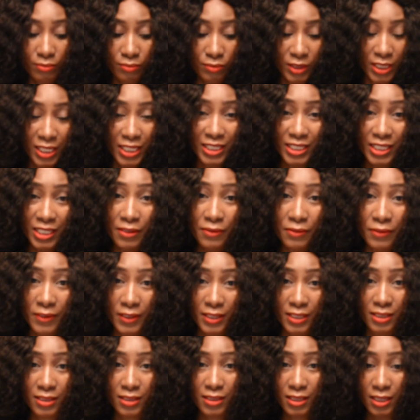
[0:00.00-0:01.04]
they're
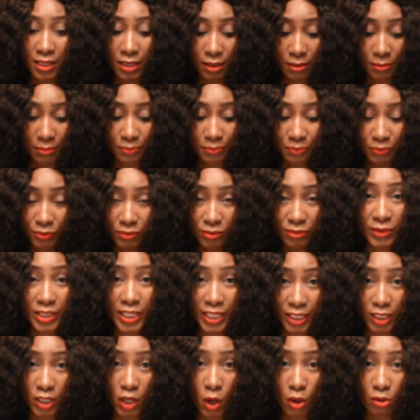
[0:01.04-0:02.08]
different
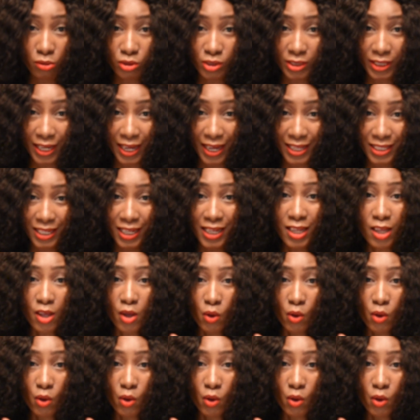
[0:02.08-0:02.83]
thing altogether.